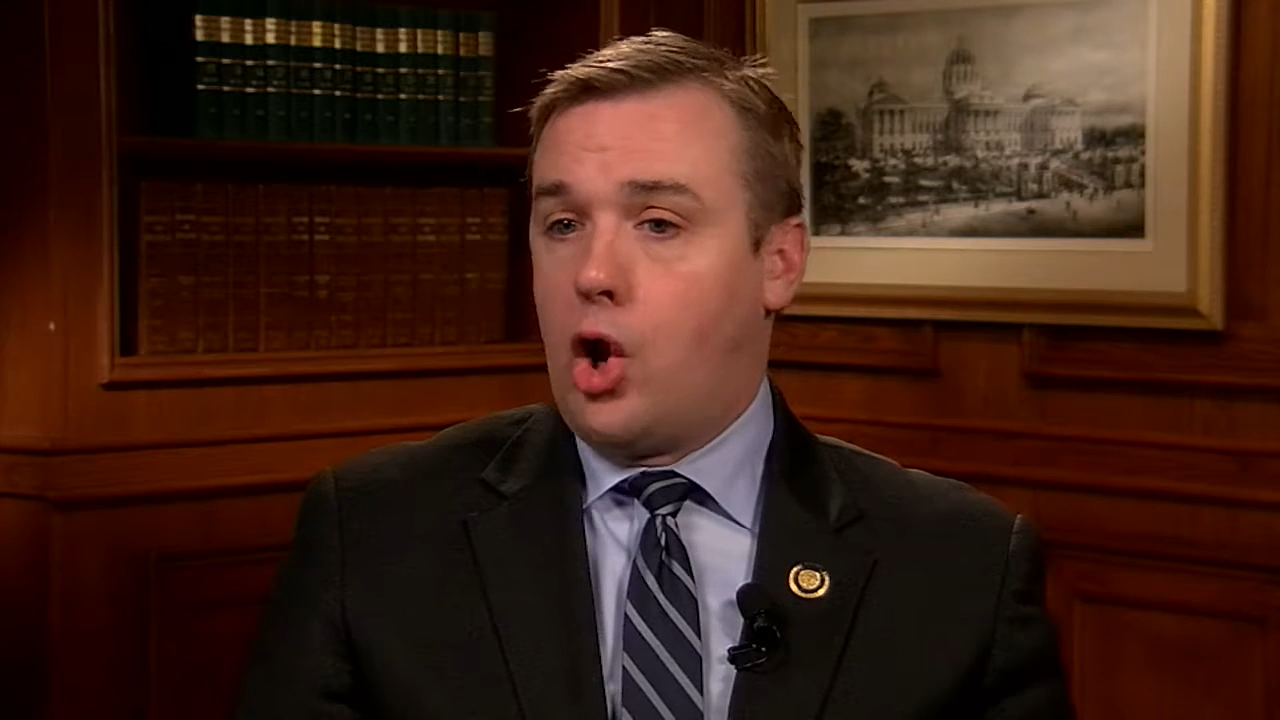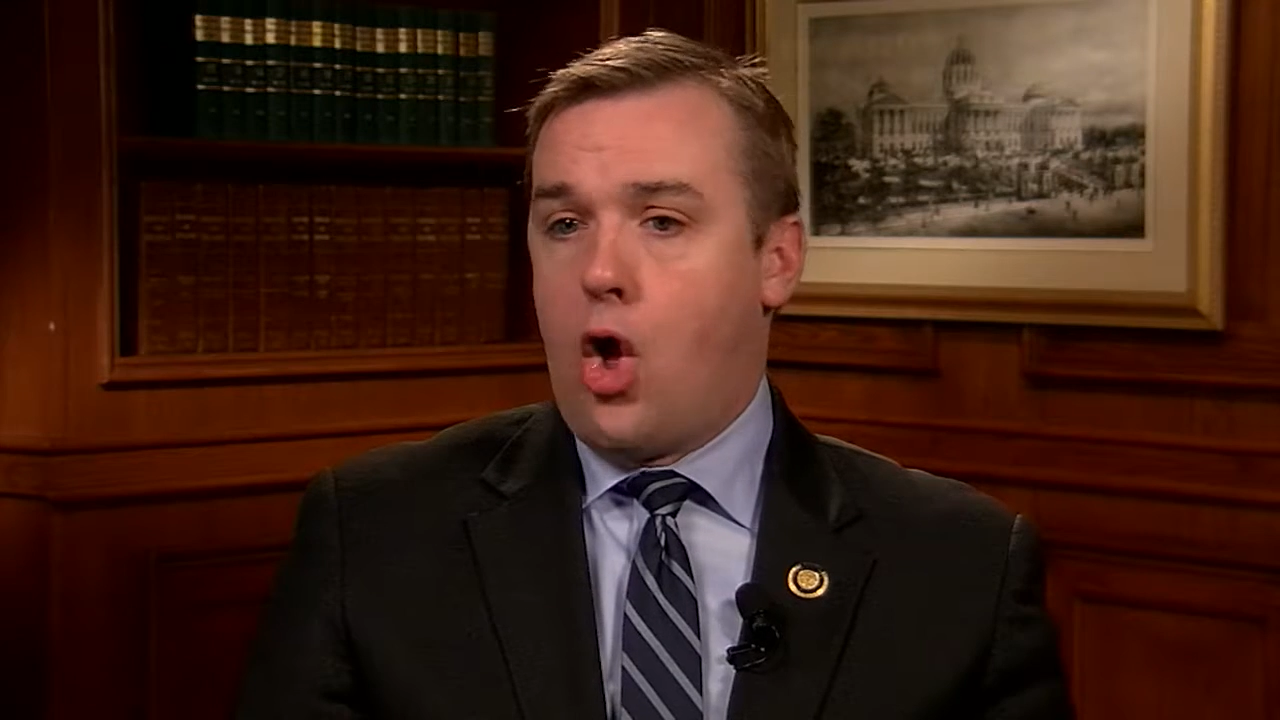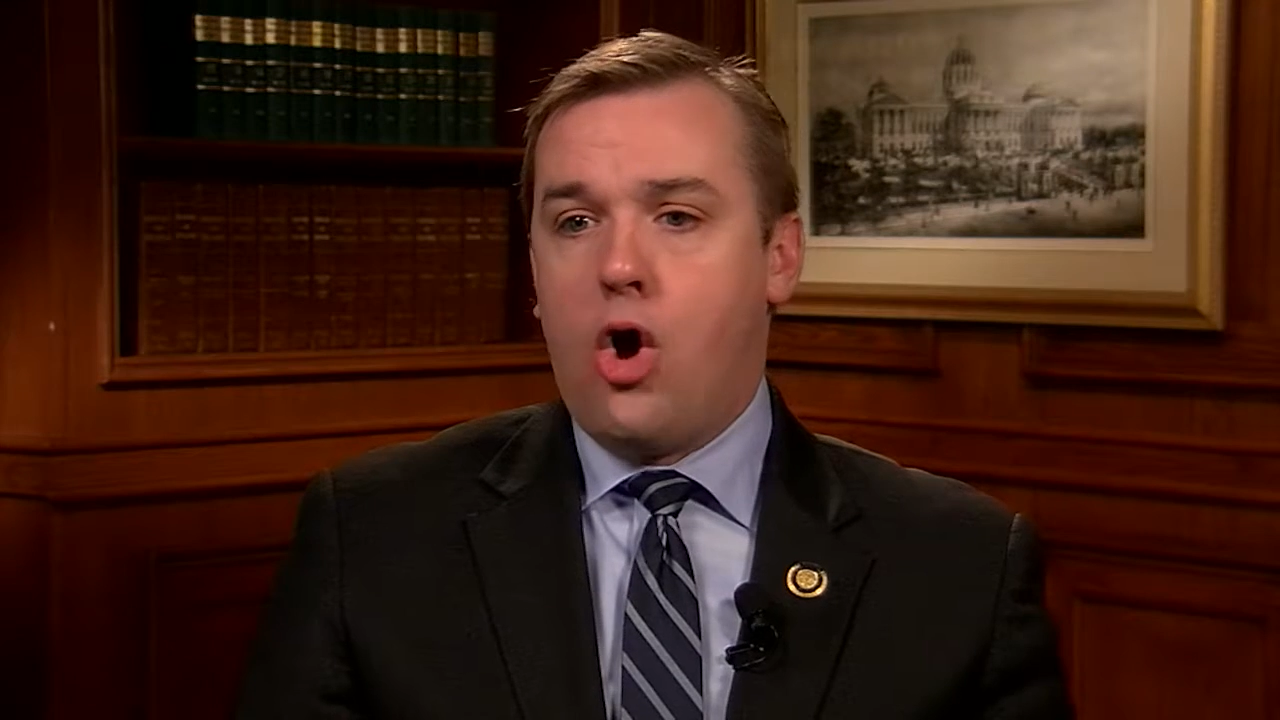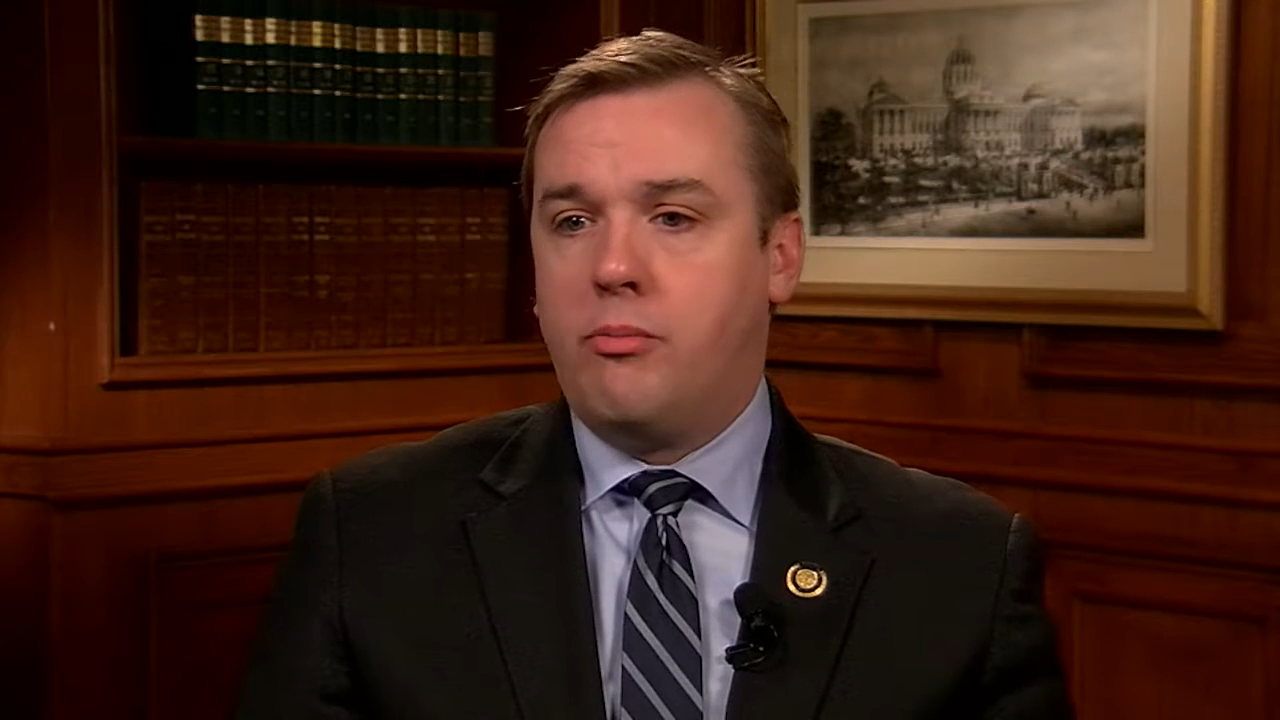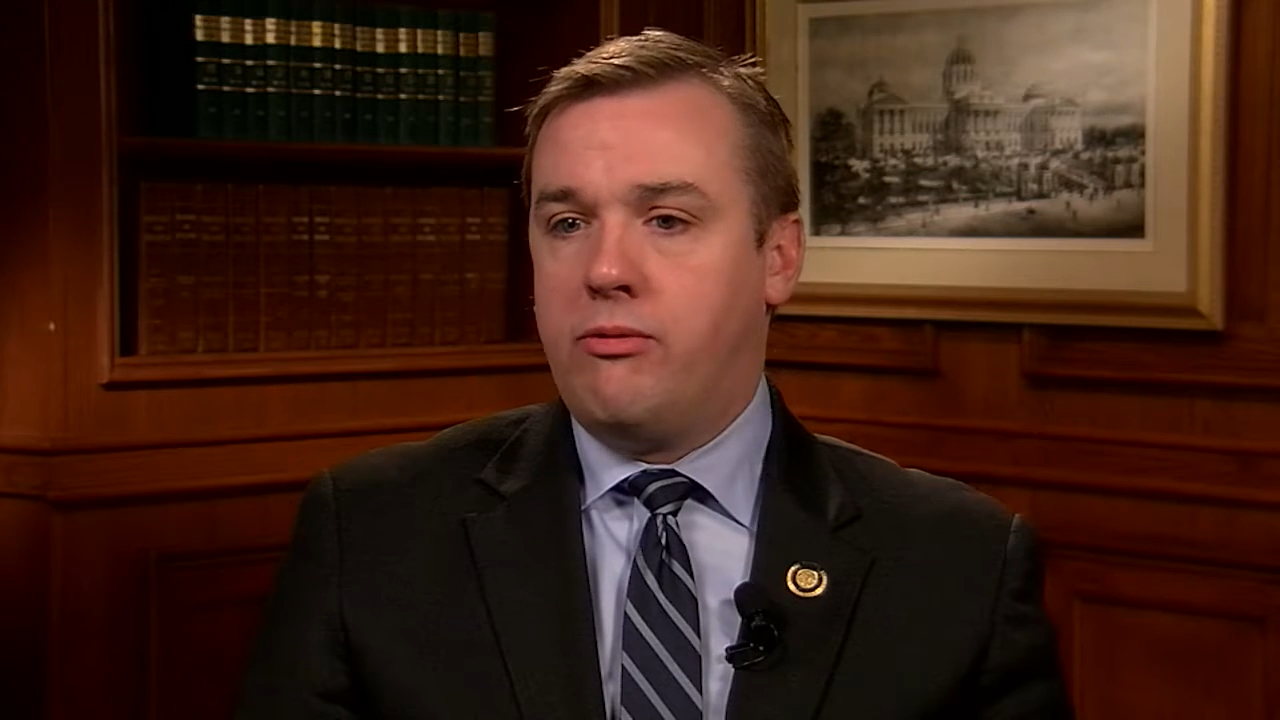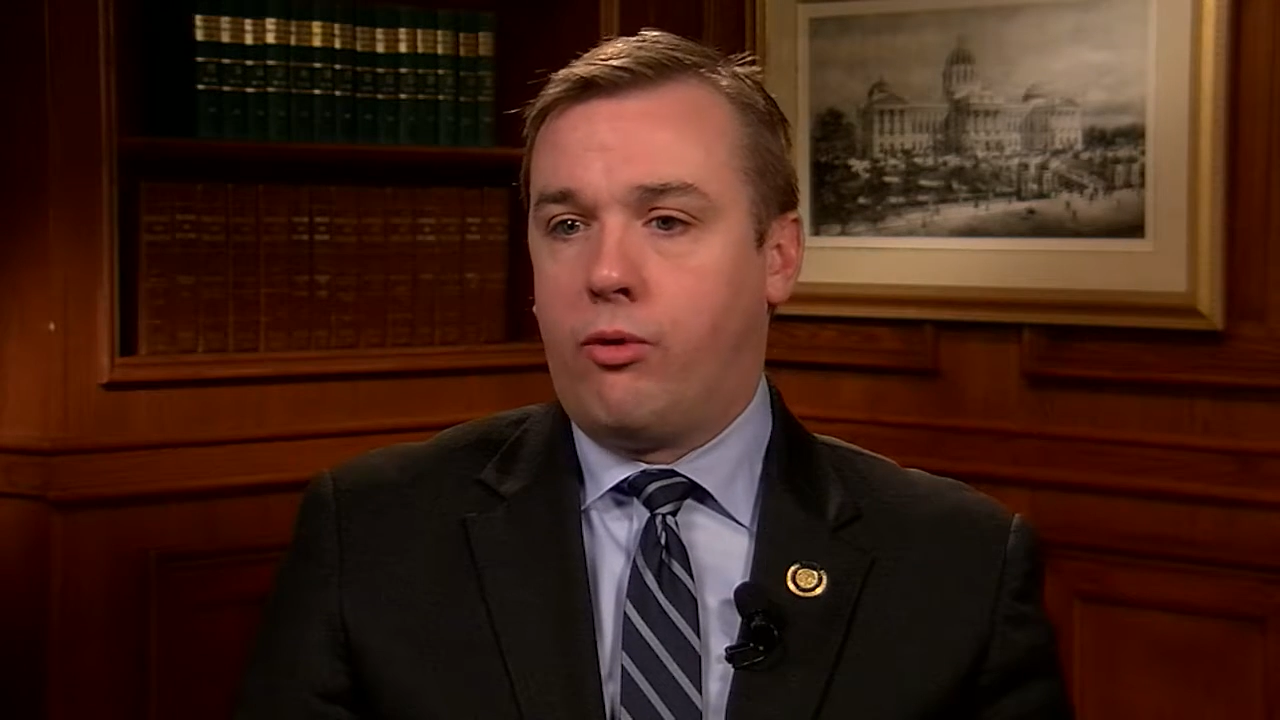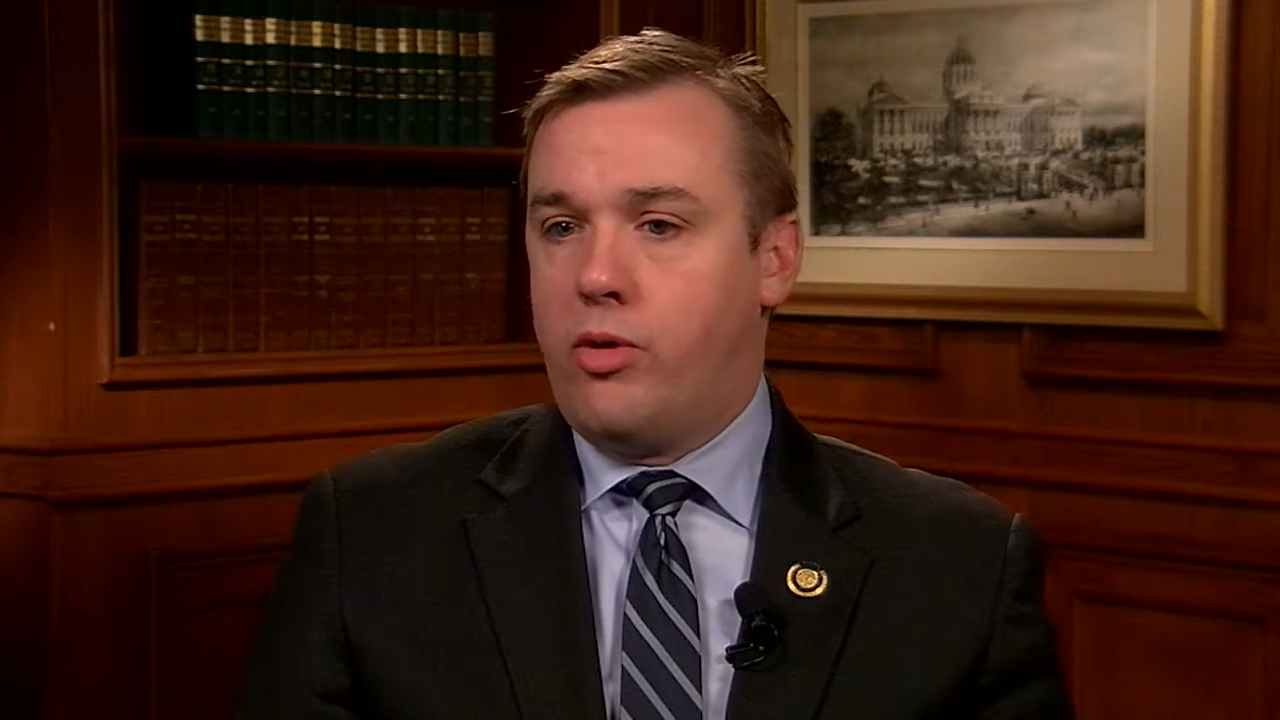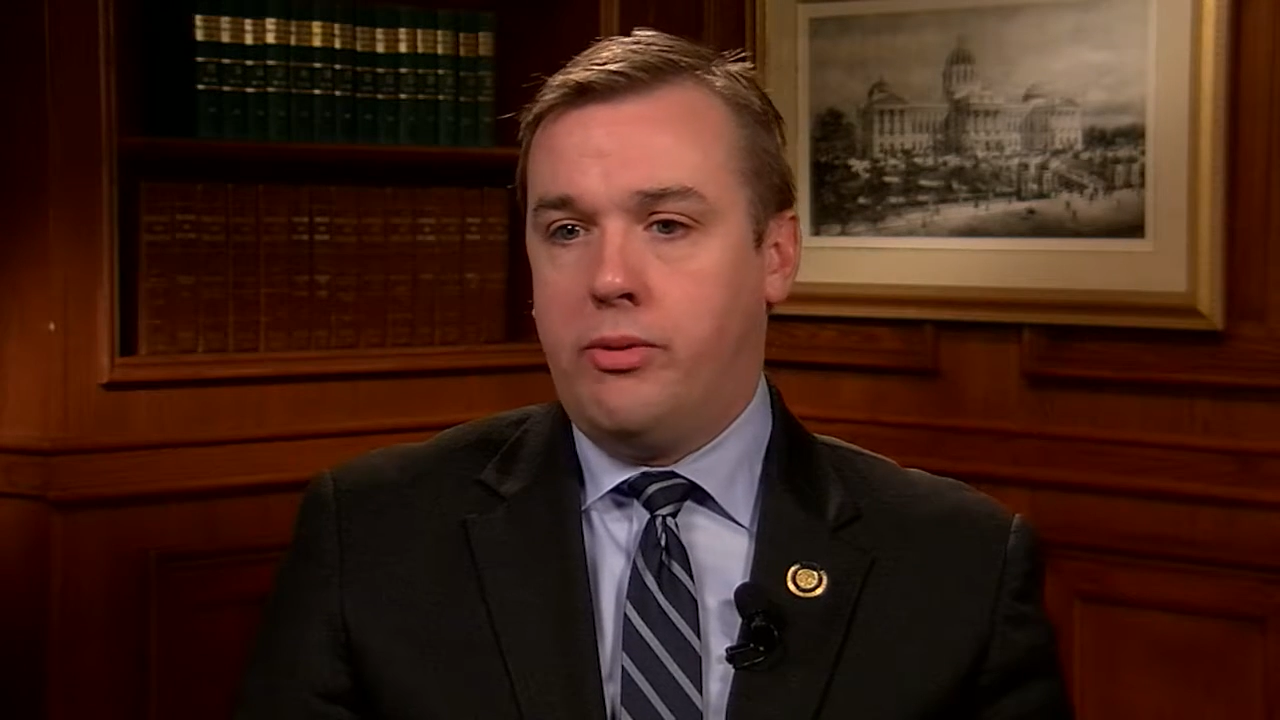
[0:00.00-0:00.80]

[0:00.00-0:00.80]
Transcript: long before the